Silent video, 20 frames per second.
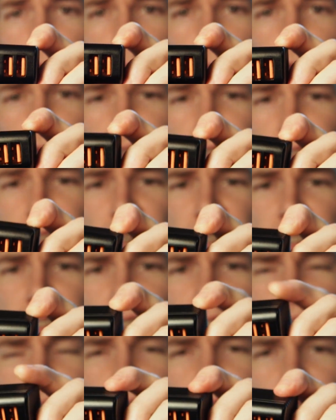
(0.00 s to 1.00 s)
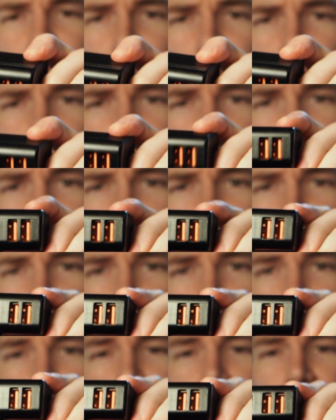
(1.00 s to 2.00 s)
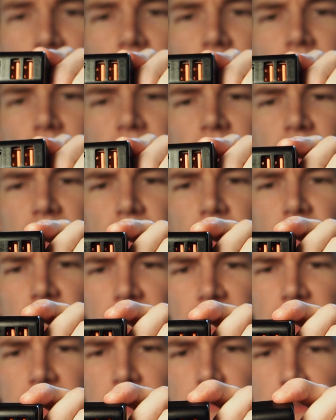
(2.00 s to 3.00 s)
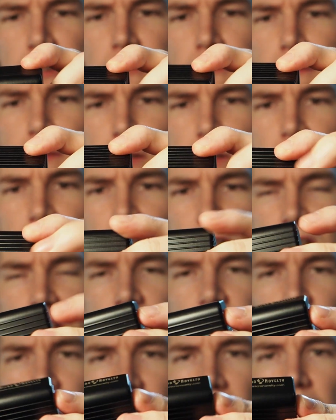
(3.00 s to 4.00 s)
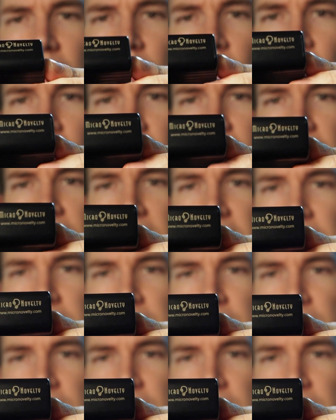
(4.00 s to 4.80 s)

plastic and it doesn't creak or anything. So I can definitely feel that it is high quality.